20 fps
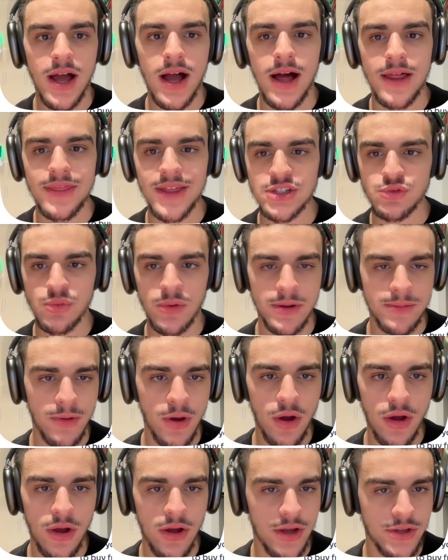That's what,
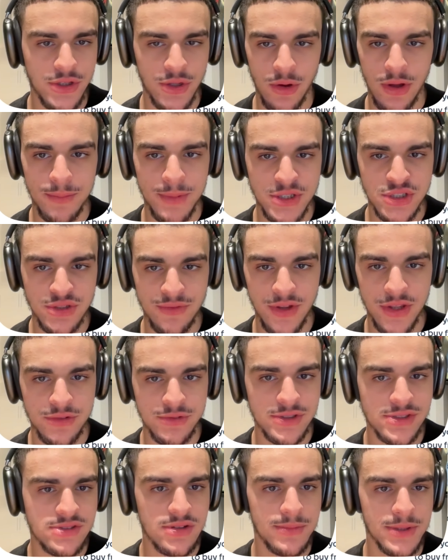a bunch of
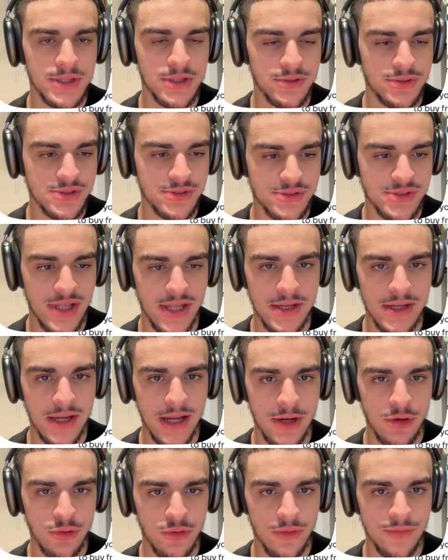other distributors are
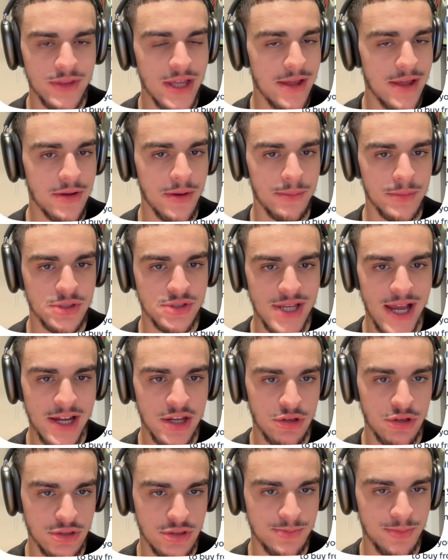sending. I don't know if that number is
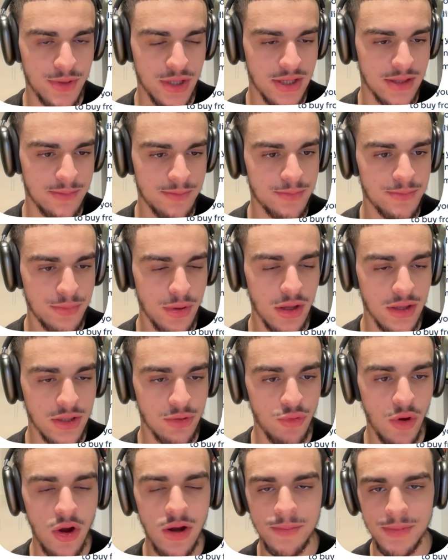accurate. It's probably
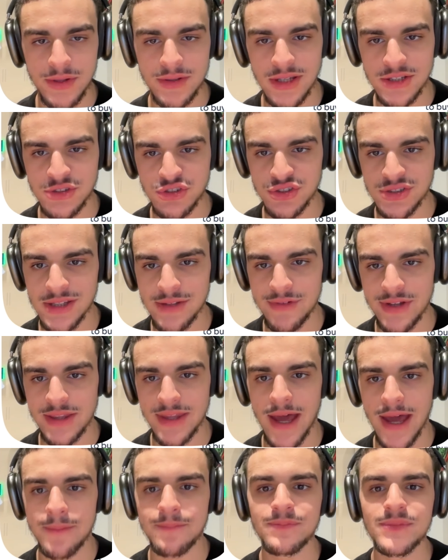wrong, but let's just leave it
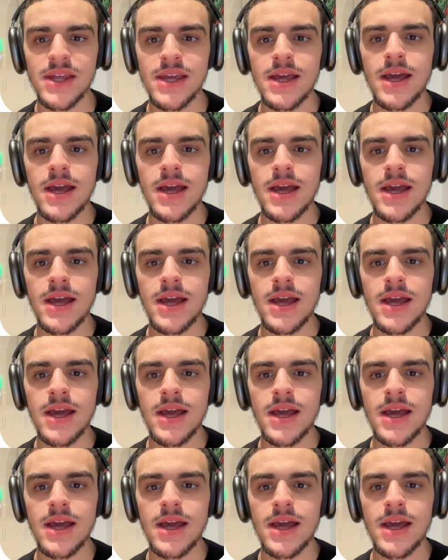at that.